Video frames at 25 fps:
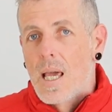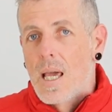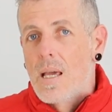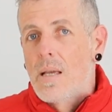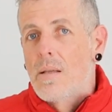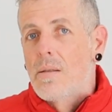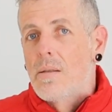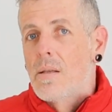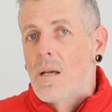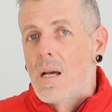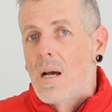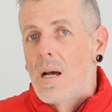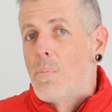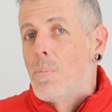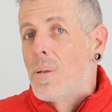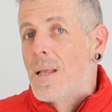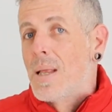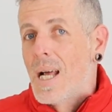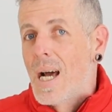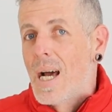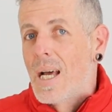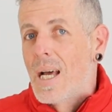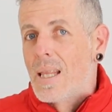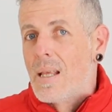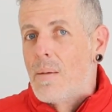and
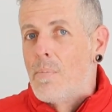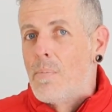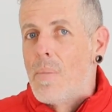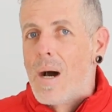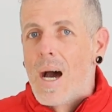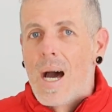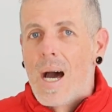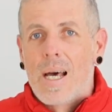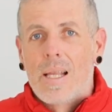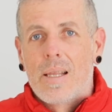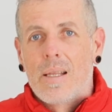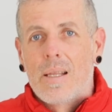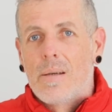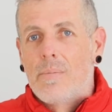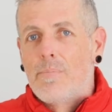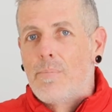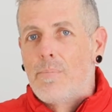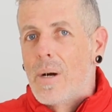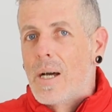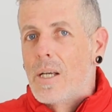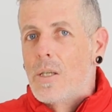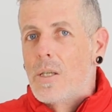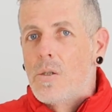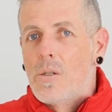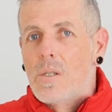apply them either
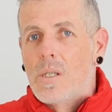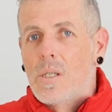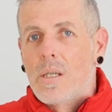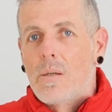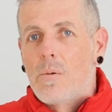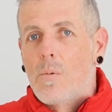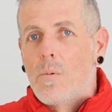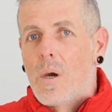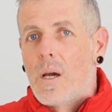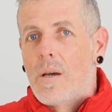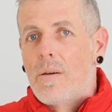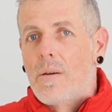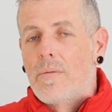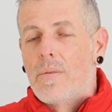by using way